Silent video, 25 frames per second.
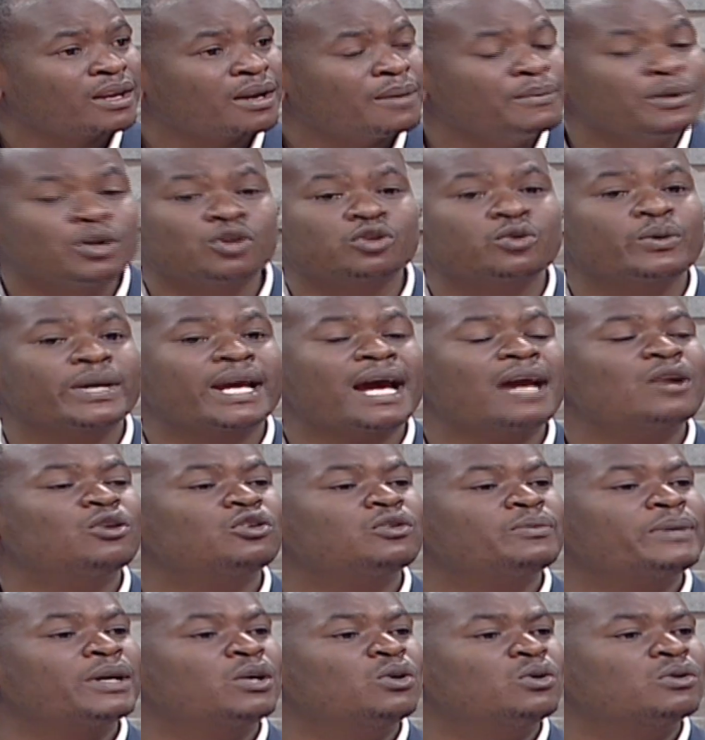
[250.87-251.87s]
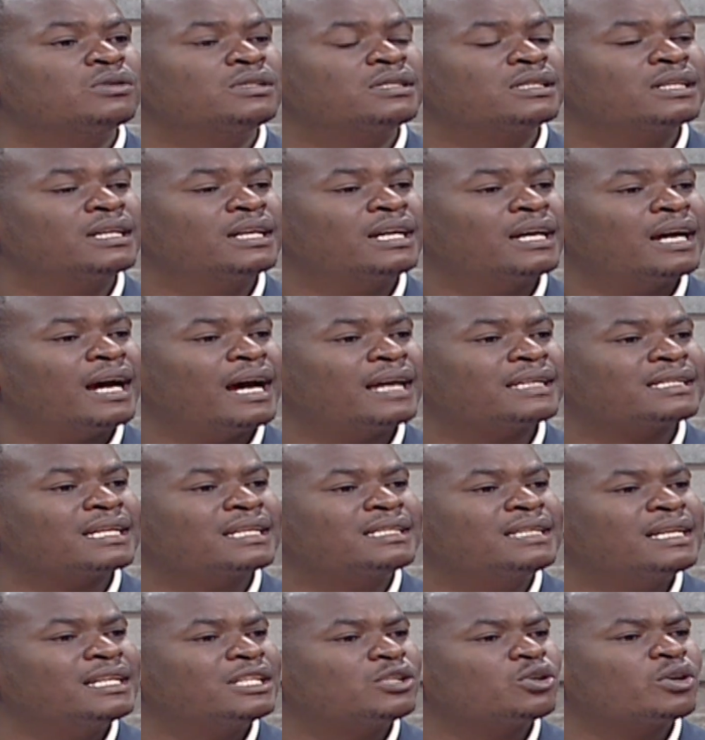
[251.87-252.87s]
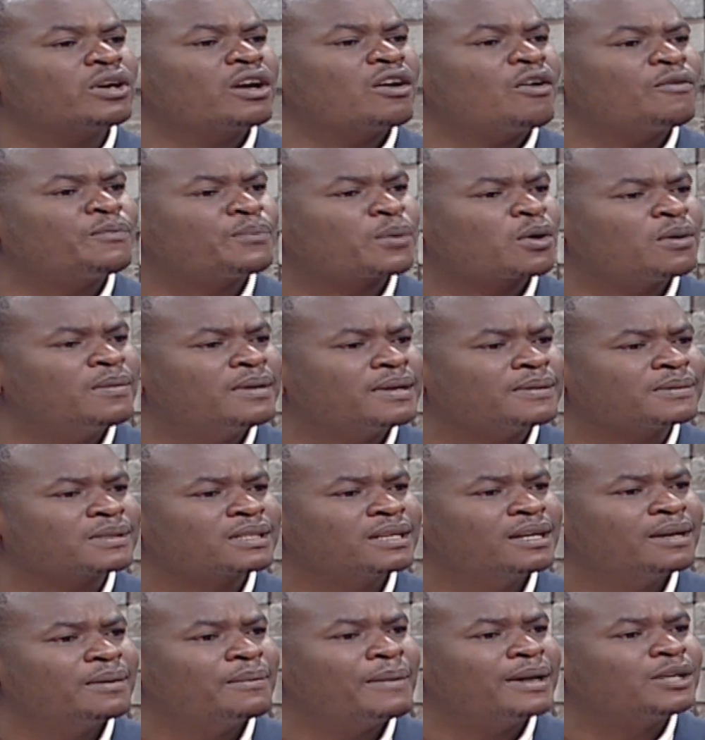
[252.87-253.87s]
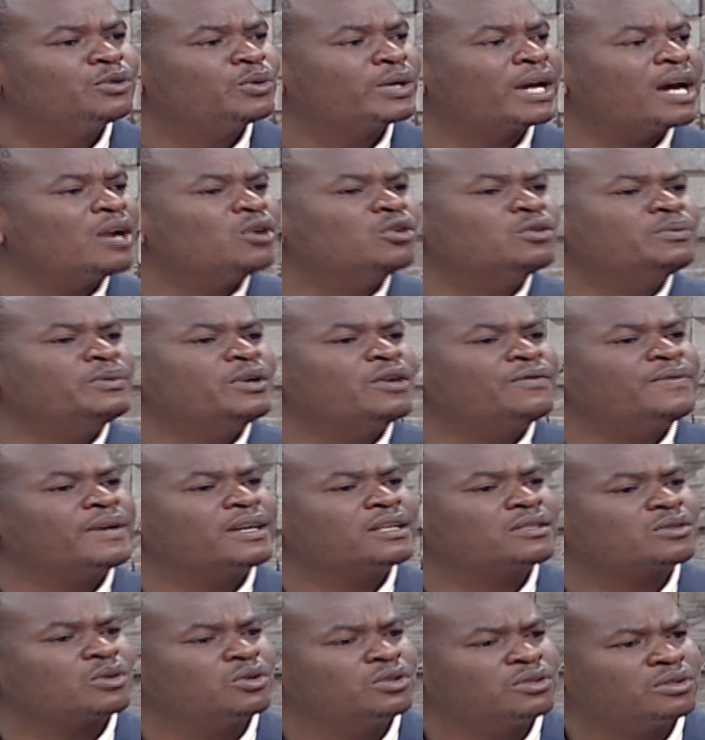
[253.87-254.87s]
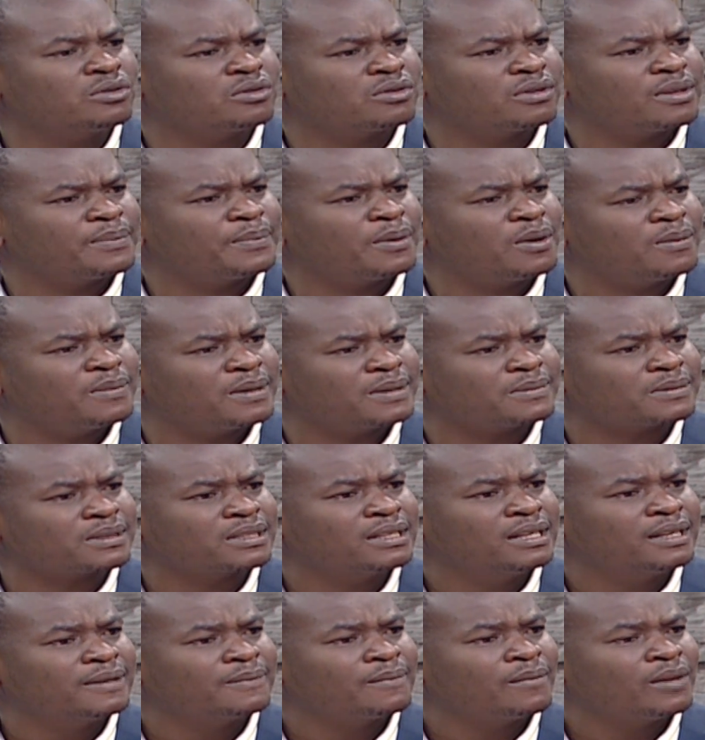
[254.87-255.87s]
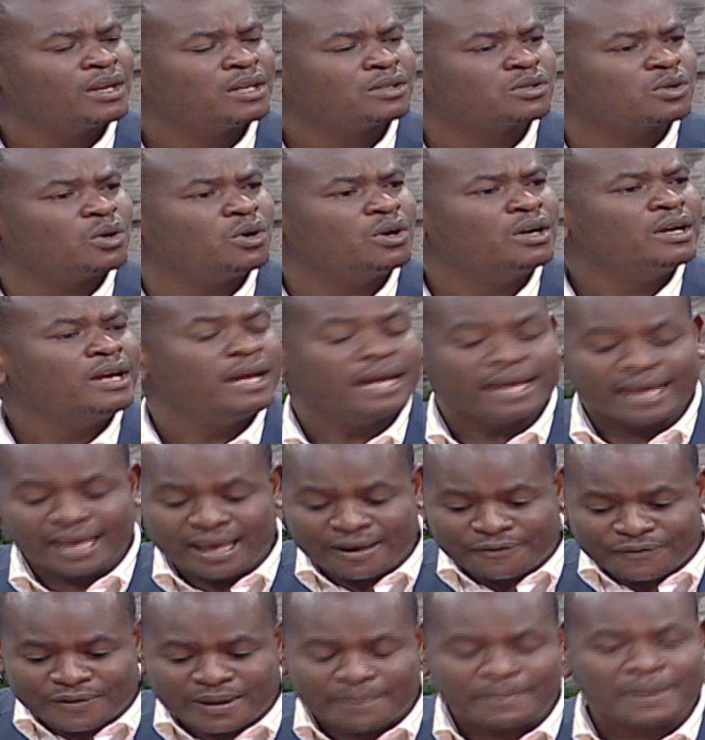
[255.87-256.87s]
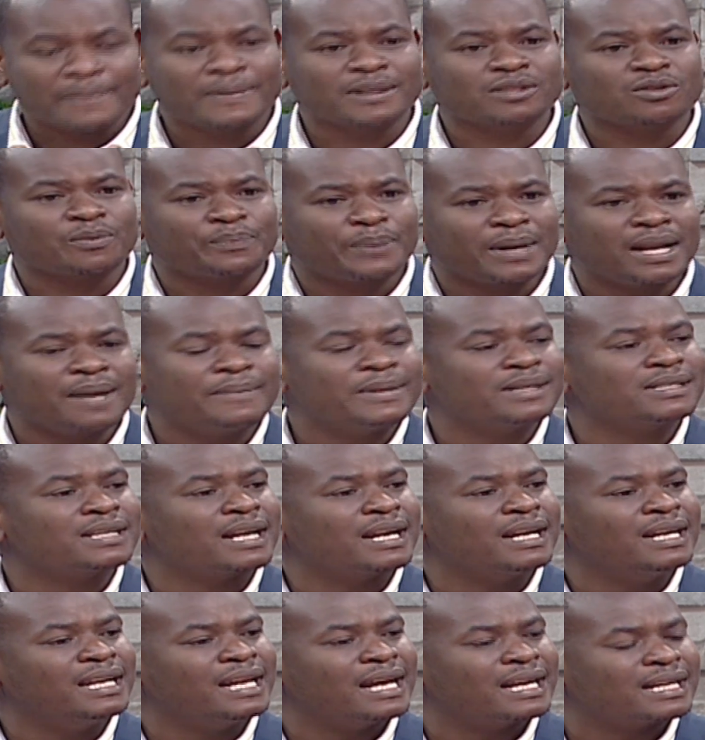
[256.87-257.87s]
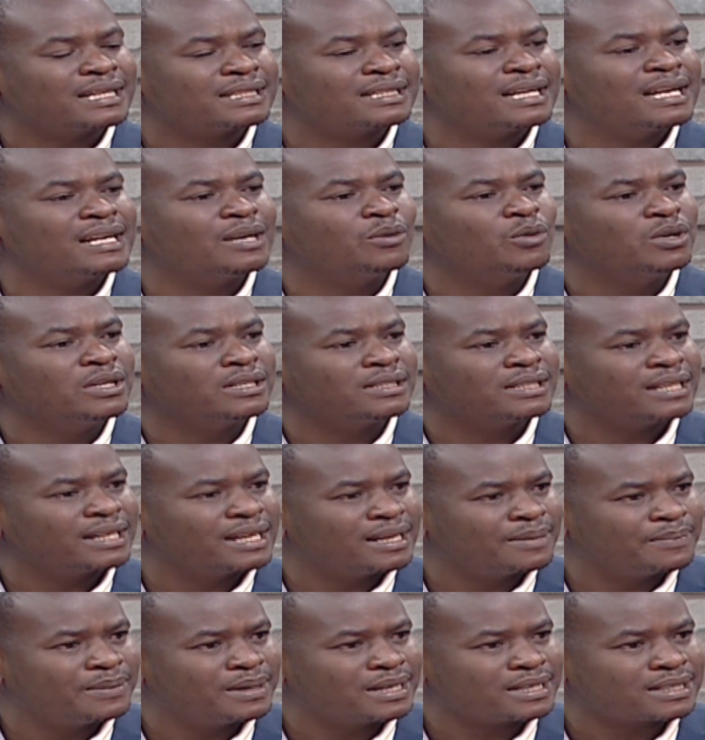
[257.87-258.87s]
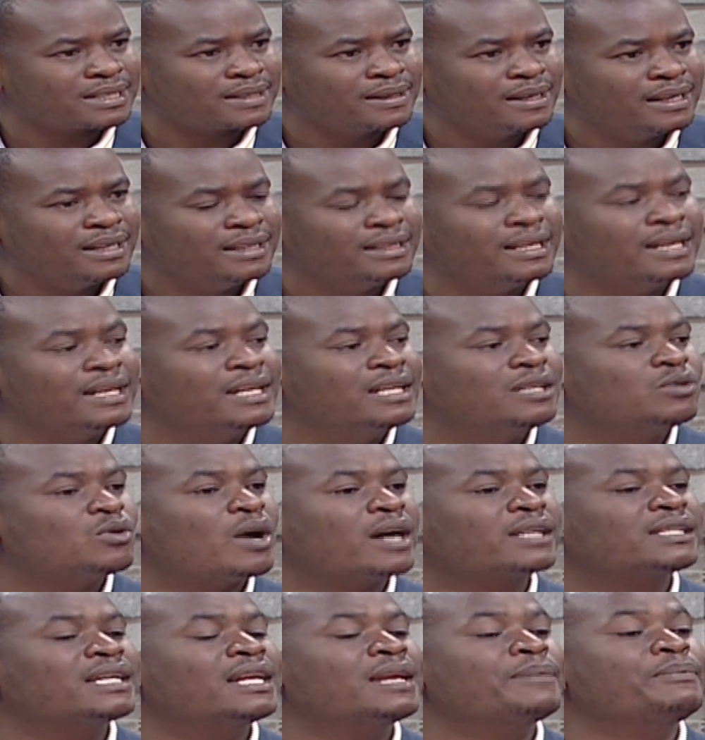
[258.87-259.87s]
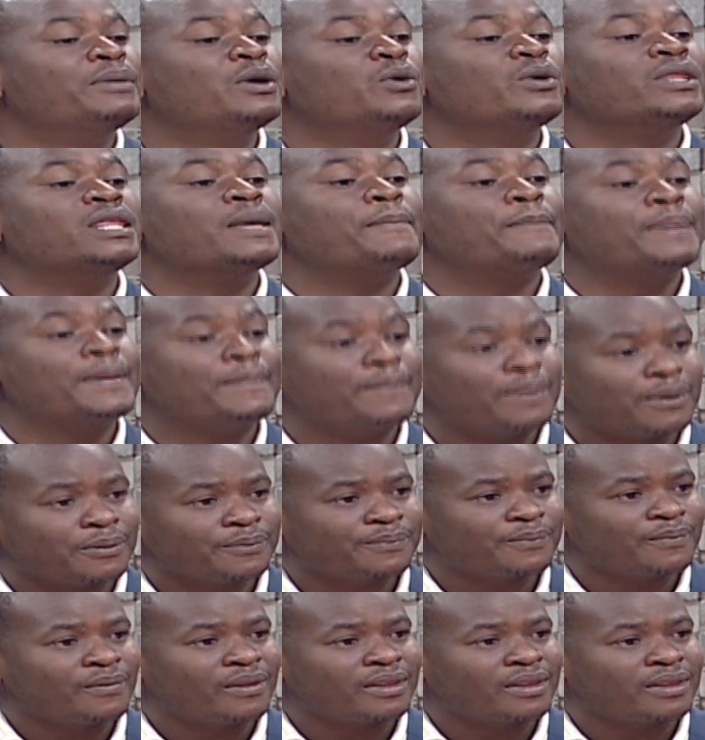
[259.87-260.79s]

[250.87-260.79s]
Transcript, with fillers: Because we cannot be good at actually talking of problems, but we cannot be offering solutions to the problems. Okay. So if the members of parliaments are really understanding what is taking place, they need to actually be with the people.